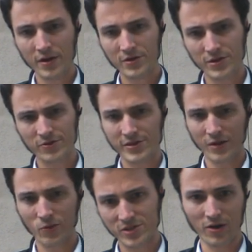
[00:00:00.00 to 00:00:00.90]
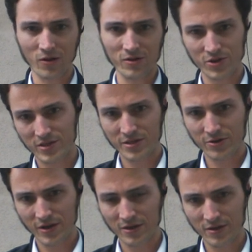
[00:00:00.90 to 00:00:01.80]
Do you understand what psychology is there,
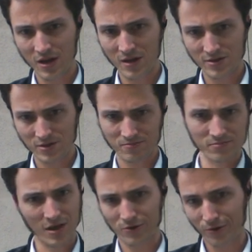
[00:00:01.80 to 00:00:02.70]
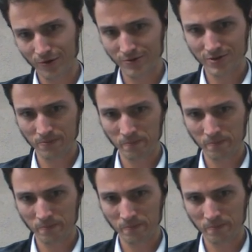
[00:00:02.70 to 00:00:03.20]
Dr. Nellens, Dr. Cruz?